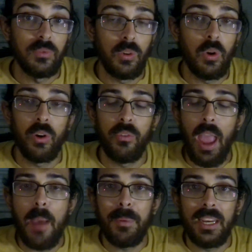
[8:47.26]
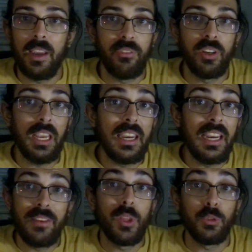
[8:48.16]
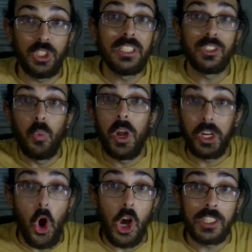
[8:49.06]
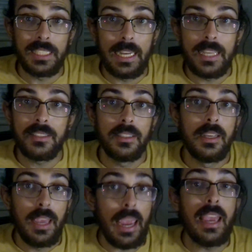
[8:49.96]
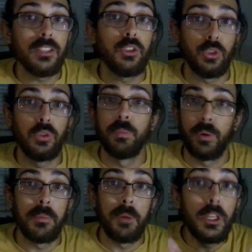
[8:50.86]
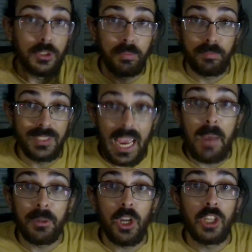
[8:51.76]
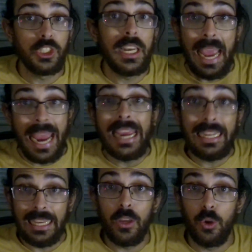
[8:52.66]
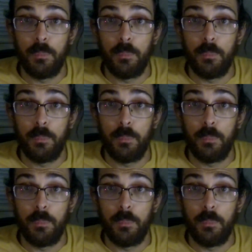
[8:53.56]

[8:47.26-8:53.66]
or happening ever again even though she is the one causing it is to pretty much sabotage it and kill